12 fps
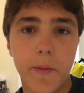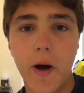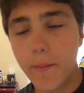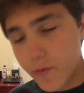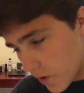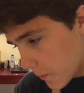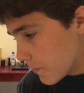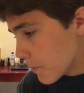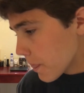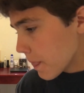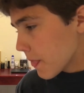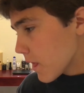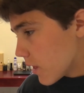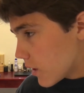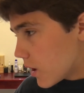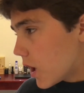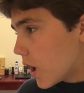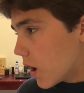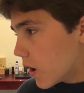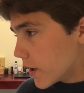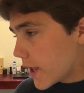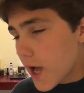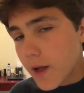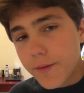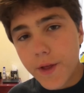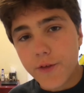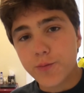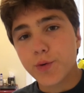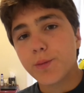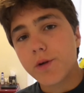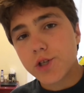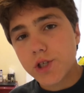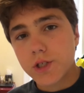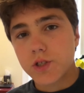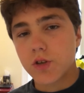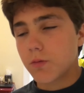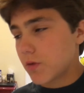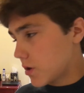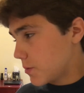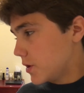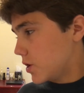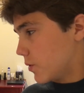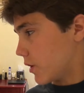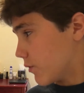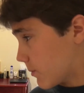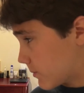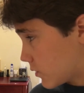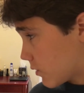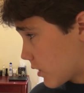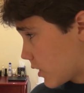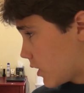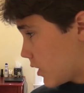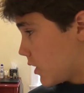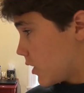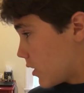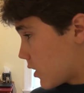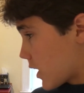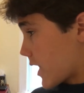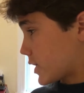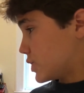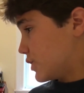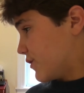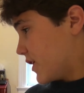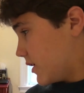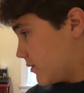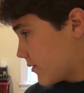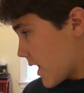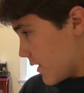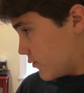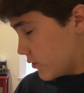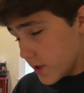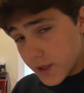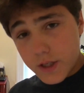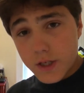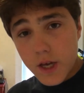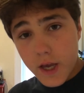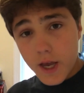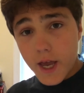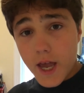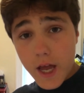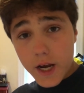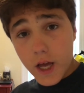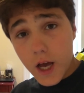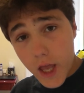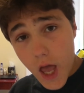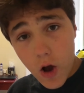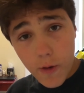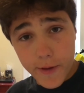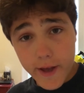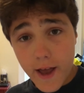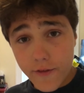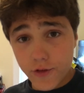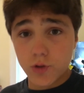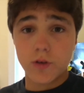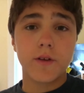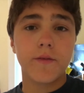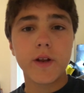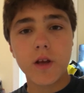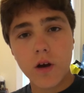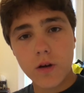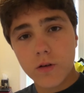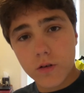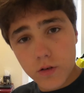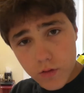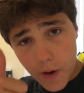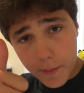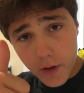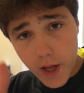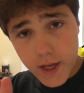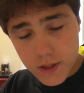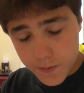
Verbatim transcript: mom. So, uh, yeah, that's pretty much it. So I'm gonna be doing a room tour, actually right after this. And uh, yeah, hope you guys enjoyed the video. Drop a like,